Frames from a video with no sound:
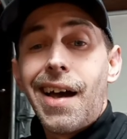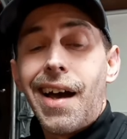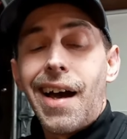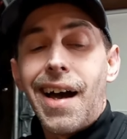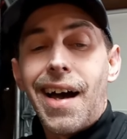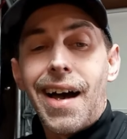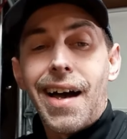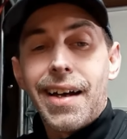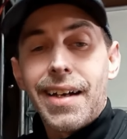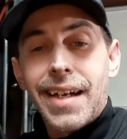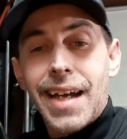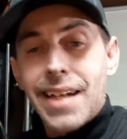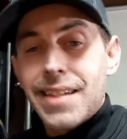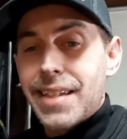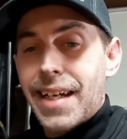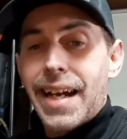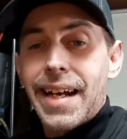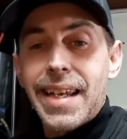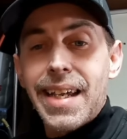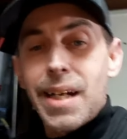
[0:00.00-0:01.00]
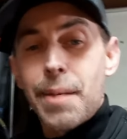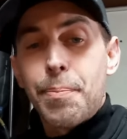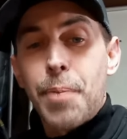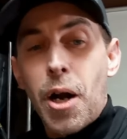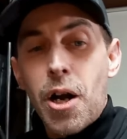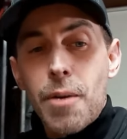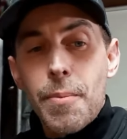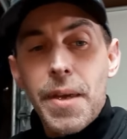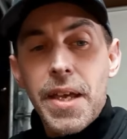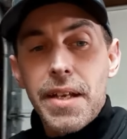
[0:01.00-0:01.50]
Guys, I got to get a
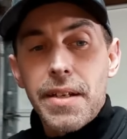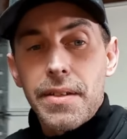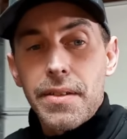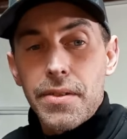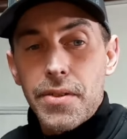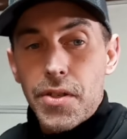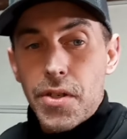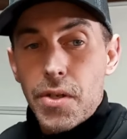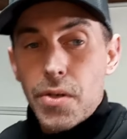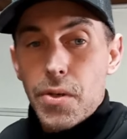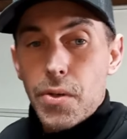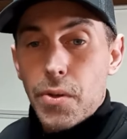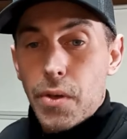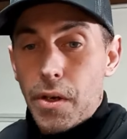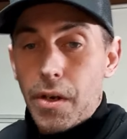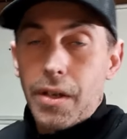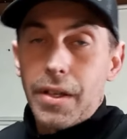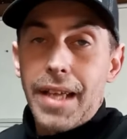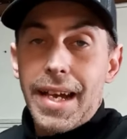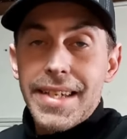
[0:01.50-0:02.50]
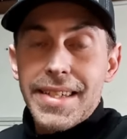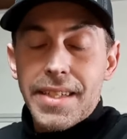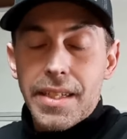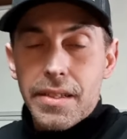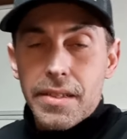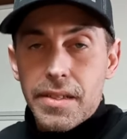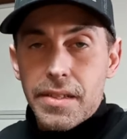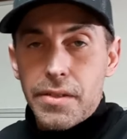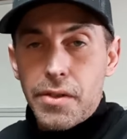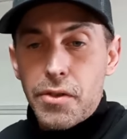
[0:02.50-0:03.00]
permit to, or a
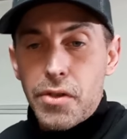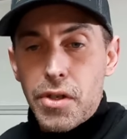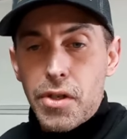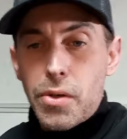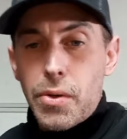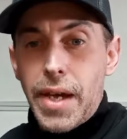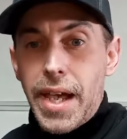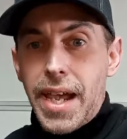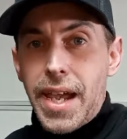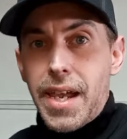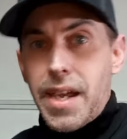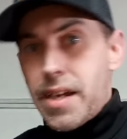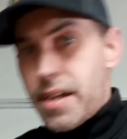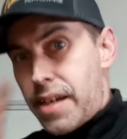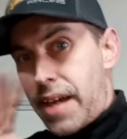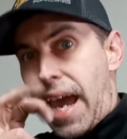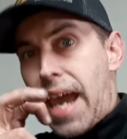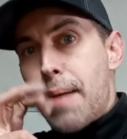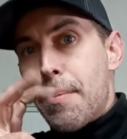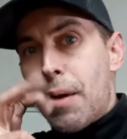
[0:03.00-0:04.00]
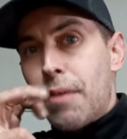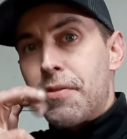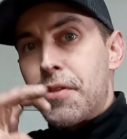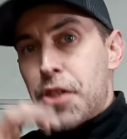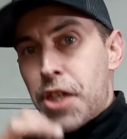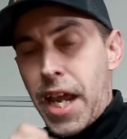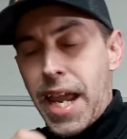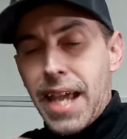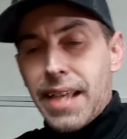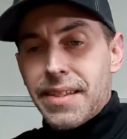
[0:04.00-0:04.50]
license to do a game of
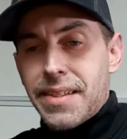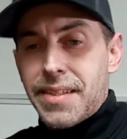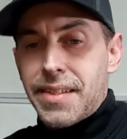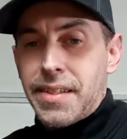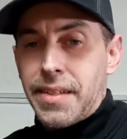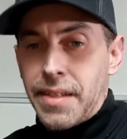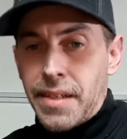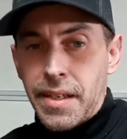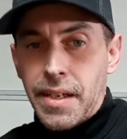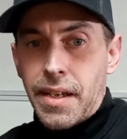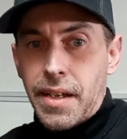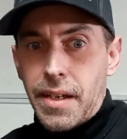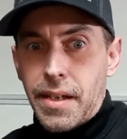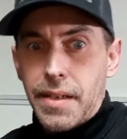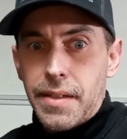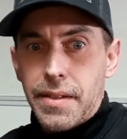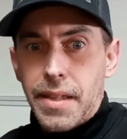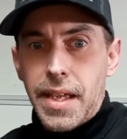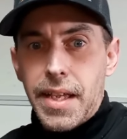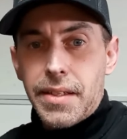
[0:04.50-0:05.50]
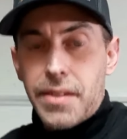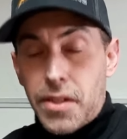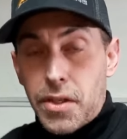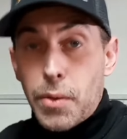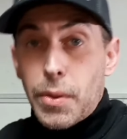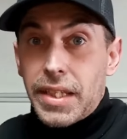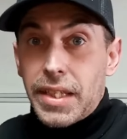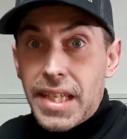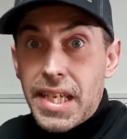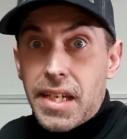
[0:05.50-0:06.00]
chance thing, to
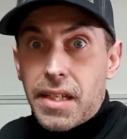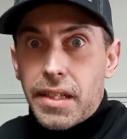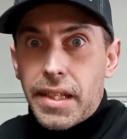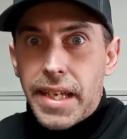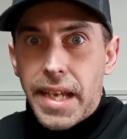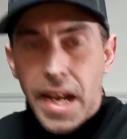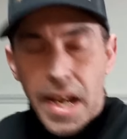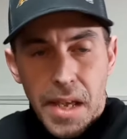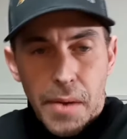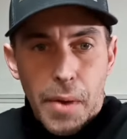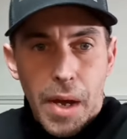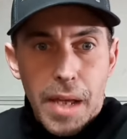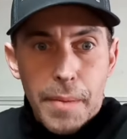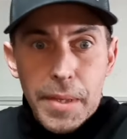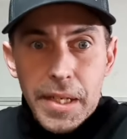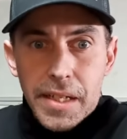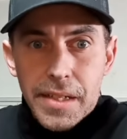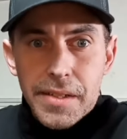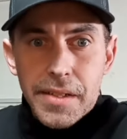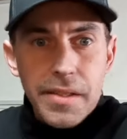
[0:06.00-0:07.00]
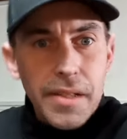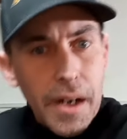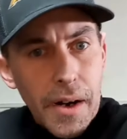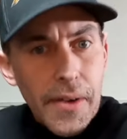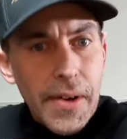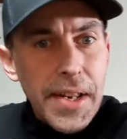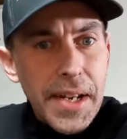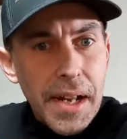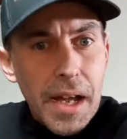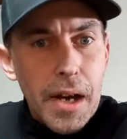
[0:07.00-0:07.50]
do it legally anyway, because you
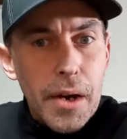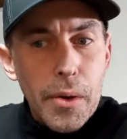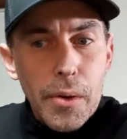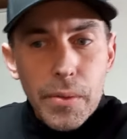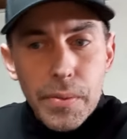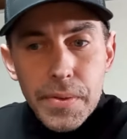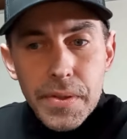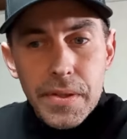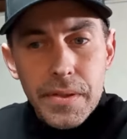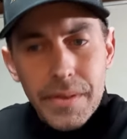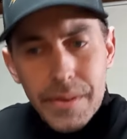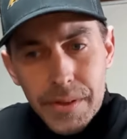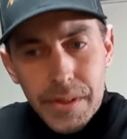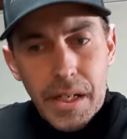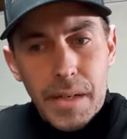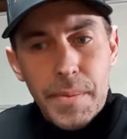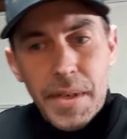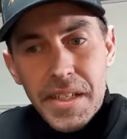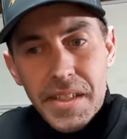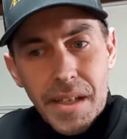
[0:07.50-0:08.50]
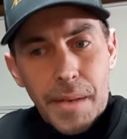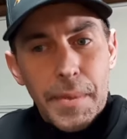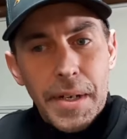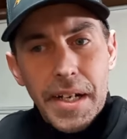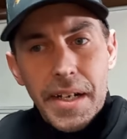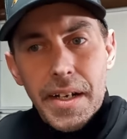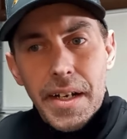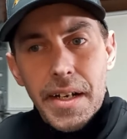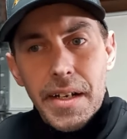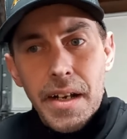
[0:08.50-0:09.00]
already know so there's going to be
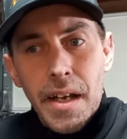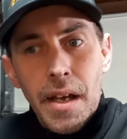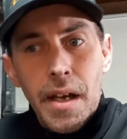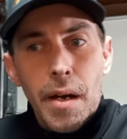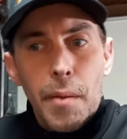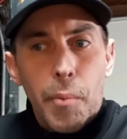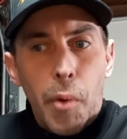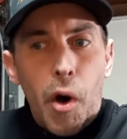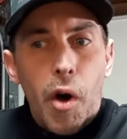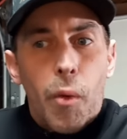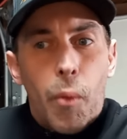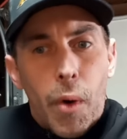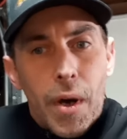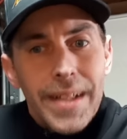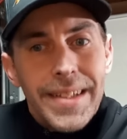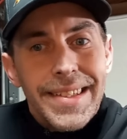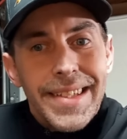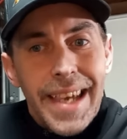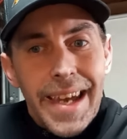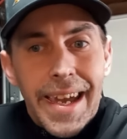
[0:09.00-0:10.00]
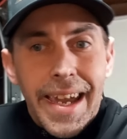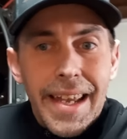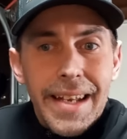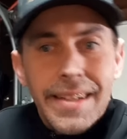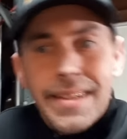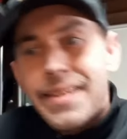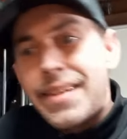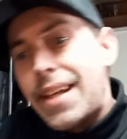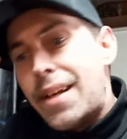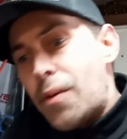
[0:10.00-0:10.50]
somebody that bought one ticket
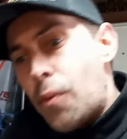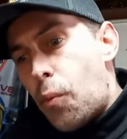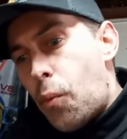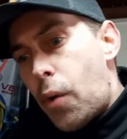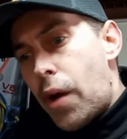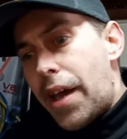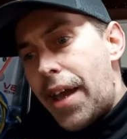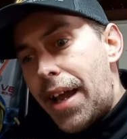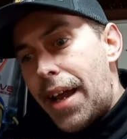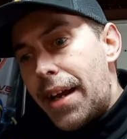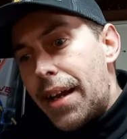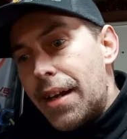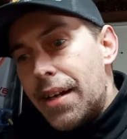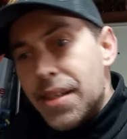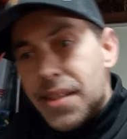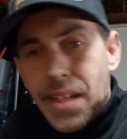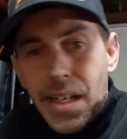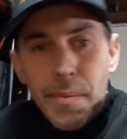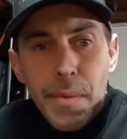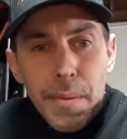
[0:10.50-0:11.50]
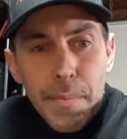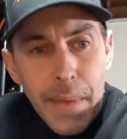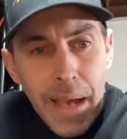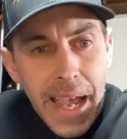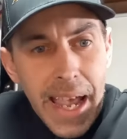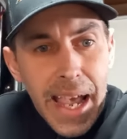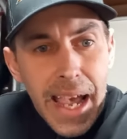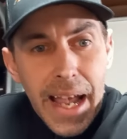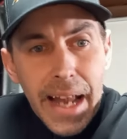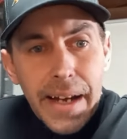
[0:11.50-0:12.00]
and didn't win, and he's going to be
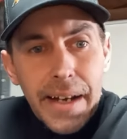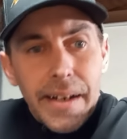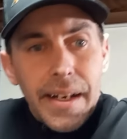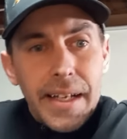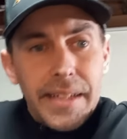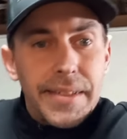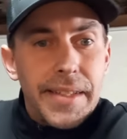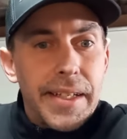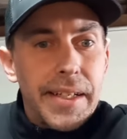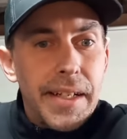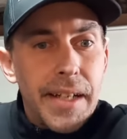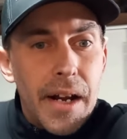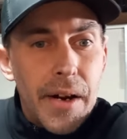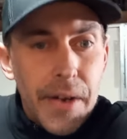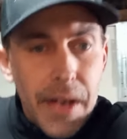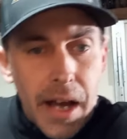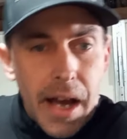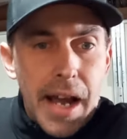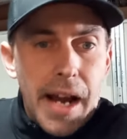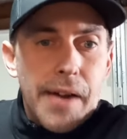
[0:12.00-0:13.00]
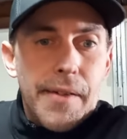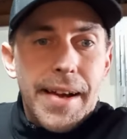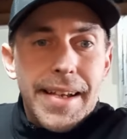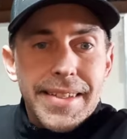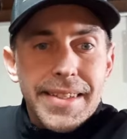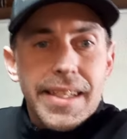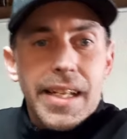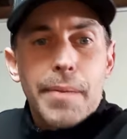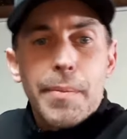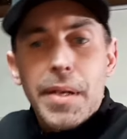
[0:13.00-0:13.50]
mad, and next thing you know, the
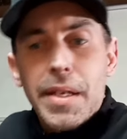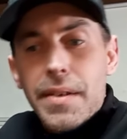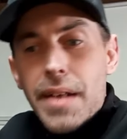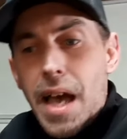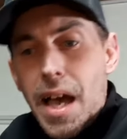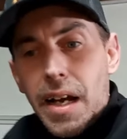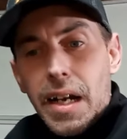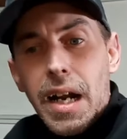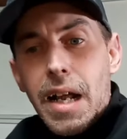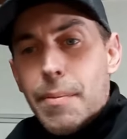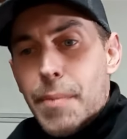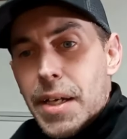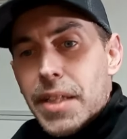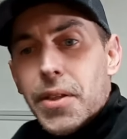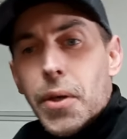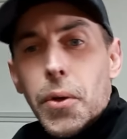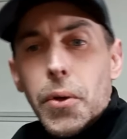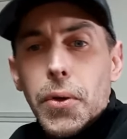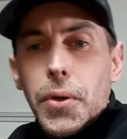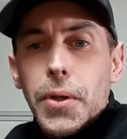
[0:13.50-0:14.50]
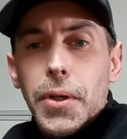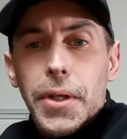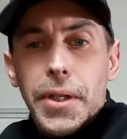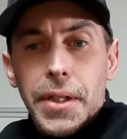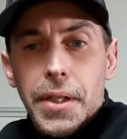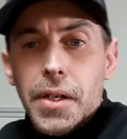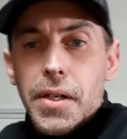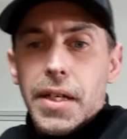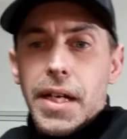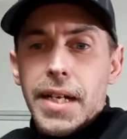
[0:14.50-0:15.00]
IRS is going to be knocking on my door
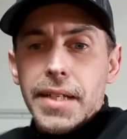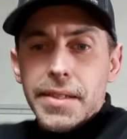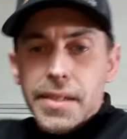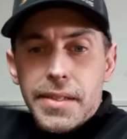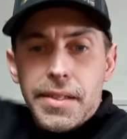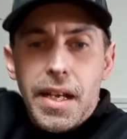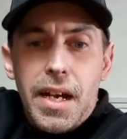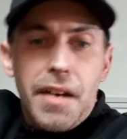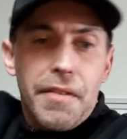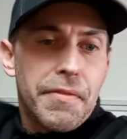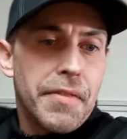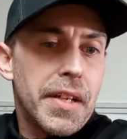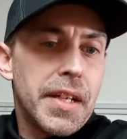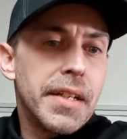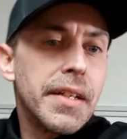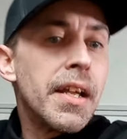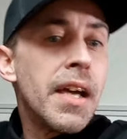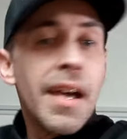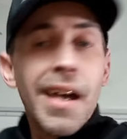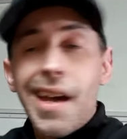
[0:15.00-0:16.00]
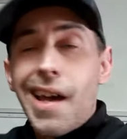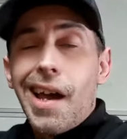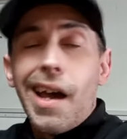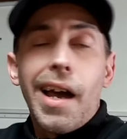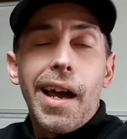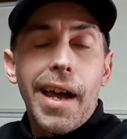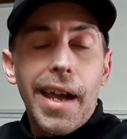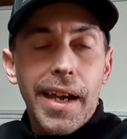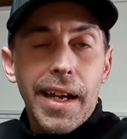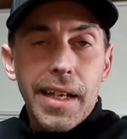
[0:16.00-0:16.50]
and all kinds of stuff, and
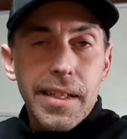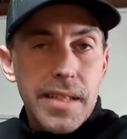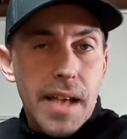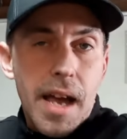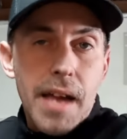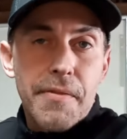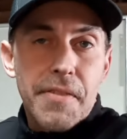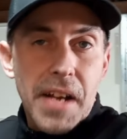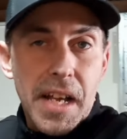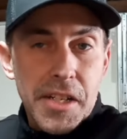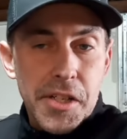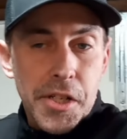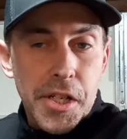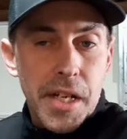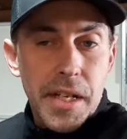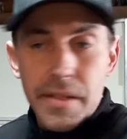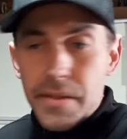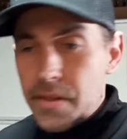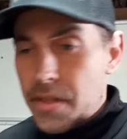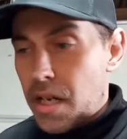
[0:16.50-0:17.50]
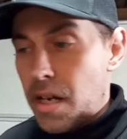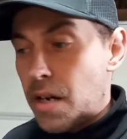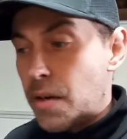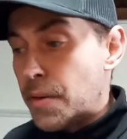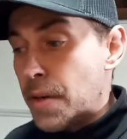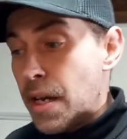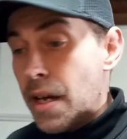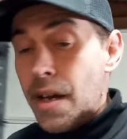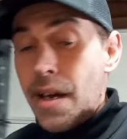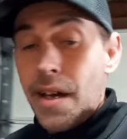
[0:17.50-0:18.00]
I ain't got time for that shit, so...